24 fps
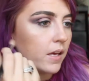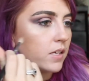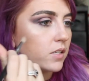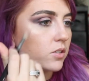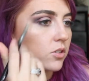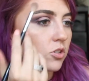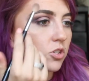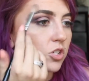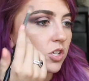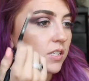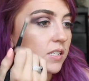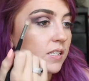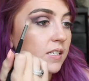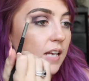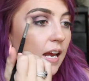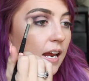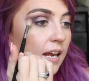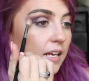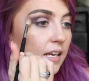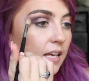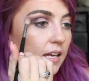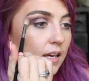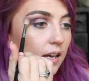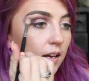So just
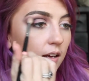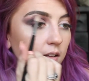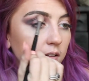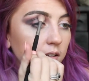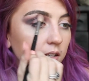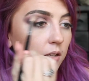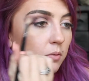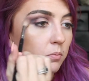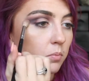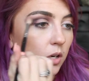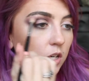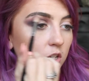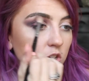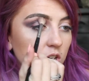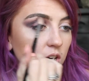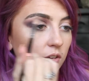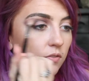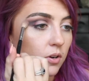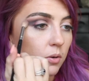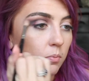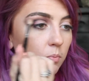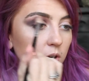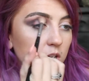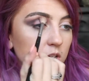taking a clean brush or
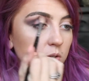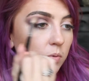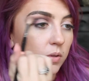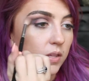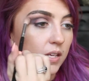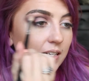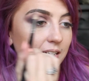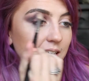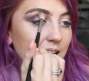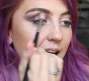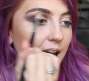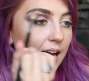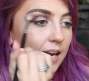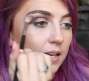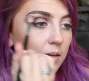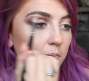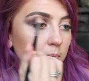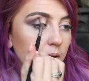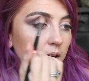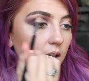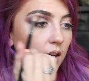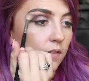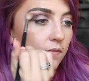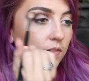even a brush with a
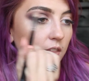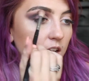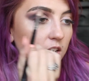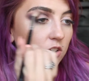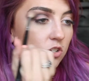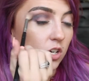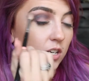tiny bit of that